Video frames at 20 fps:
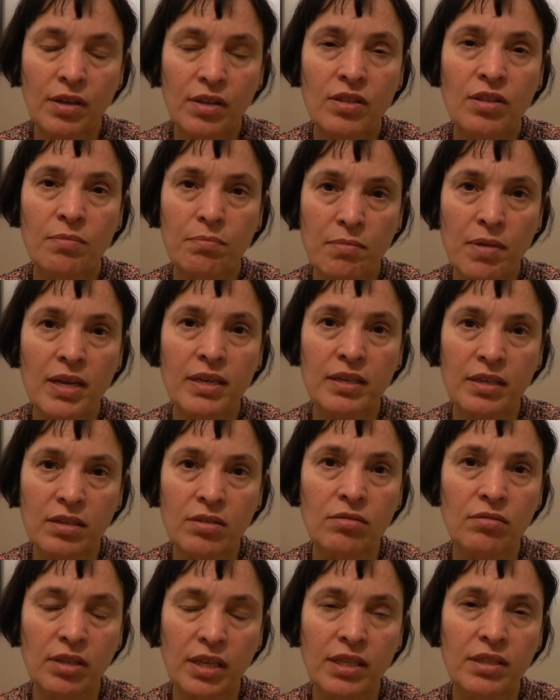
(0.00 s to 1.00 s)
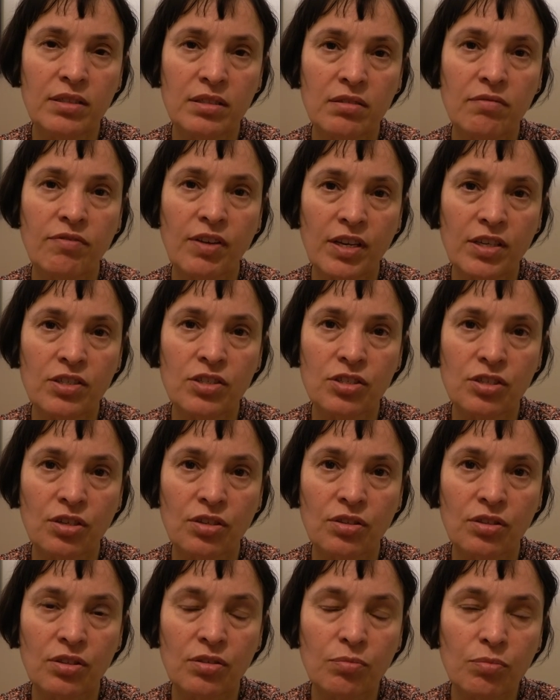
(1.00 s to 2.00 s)
the medical
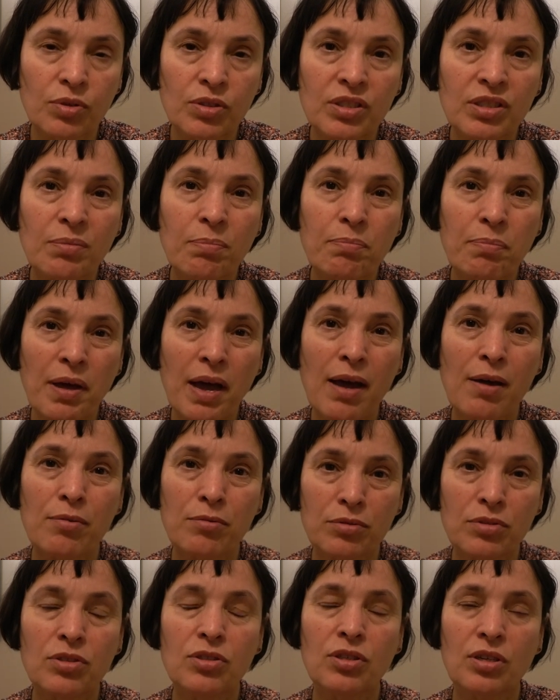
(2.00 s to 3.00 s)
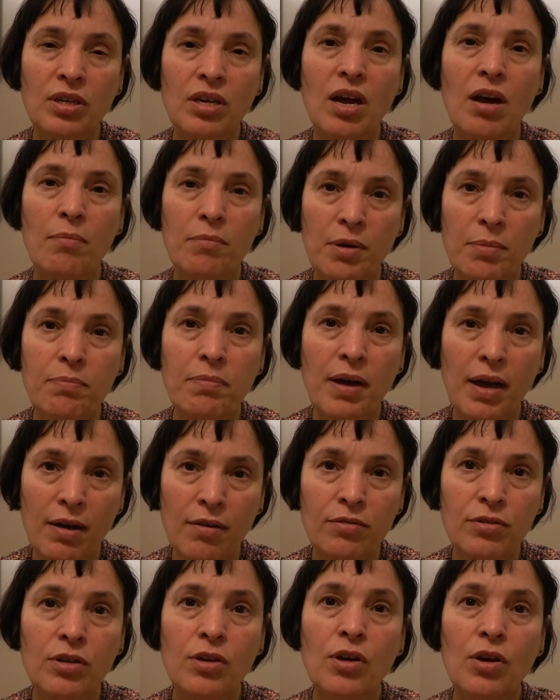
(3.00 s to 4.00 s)
intervention that was about to come
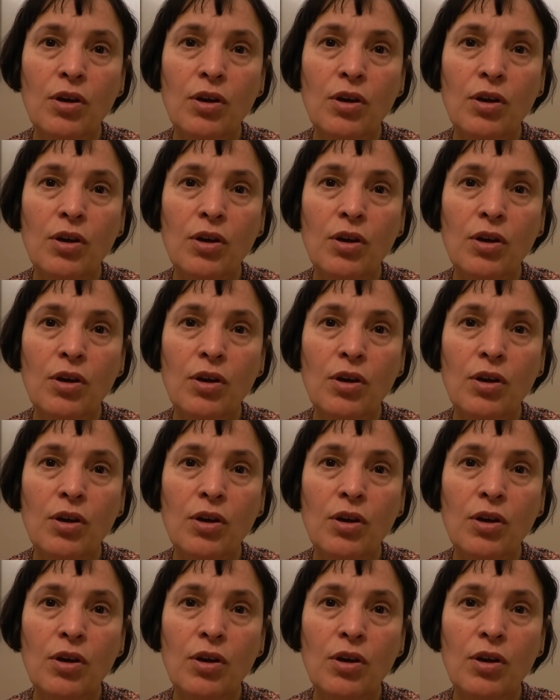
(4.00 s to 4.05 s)
about